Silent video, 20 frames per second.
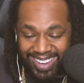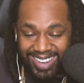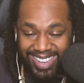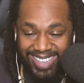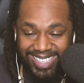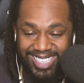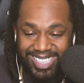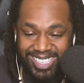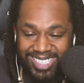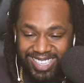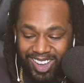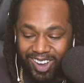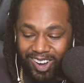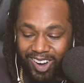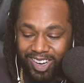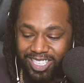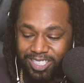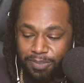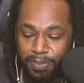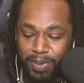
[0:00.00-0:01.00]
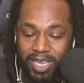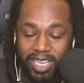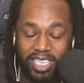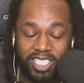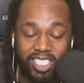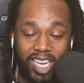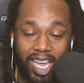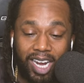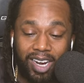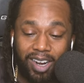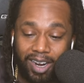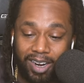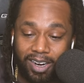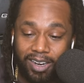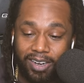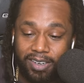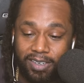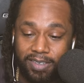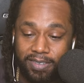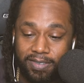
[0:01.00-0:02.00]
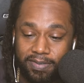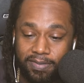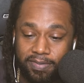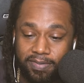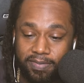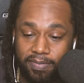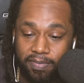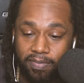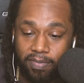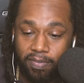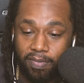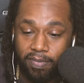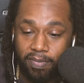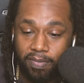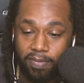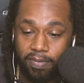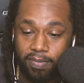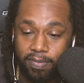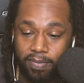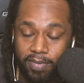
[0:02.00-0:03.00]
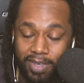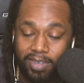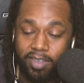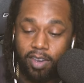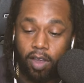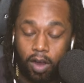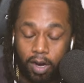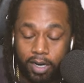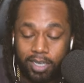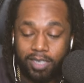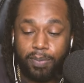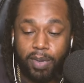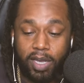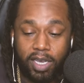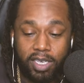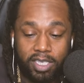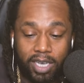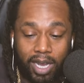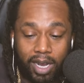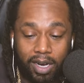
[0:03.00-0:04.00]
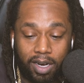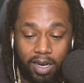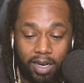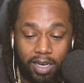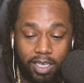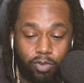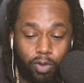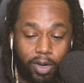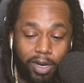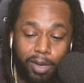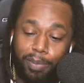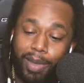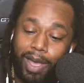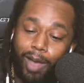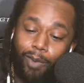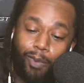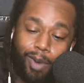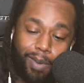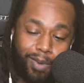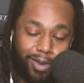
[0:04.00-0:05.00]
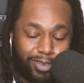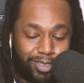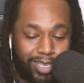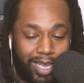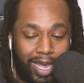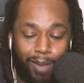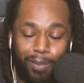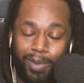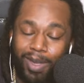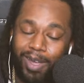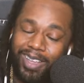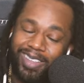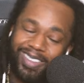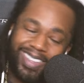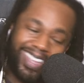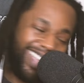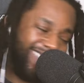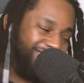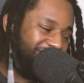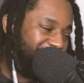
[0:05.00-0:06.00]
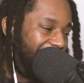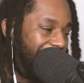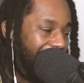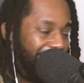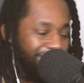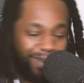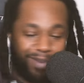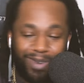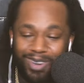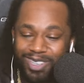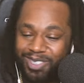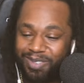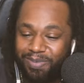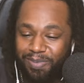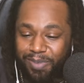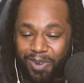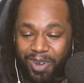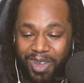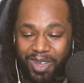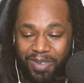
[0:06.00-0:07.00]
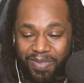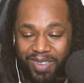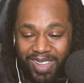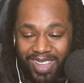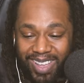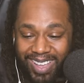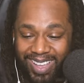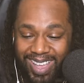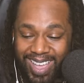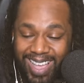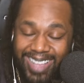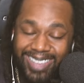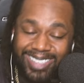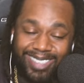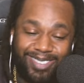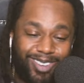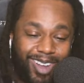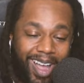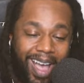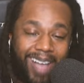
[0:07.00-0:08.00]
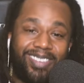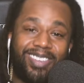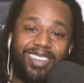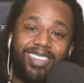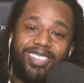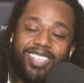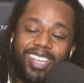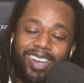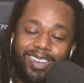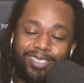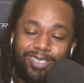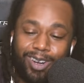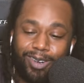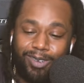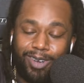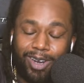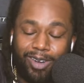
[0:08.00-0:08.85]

this is the hardest Big shit I done heard. This is the hardest big shit I done heard. Let's run it back one more time, man. Keep vibing with your boy, man. Subscribe to the channel, turn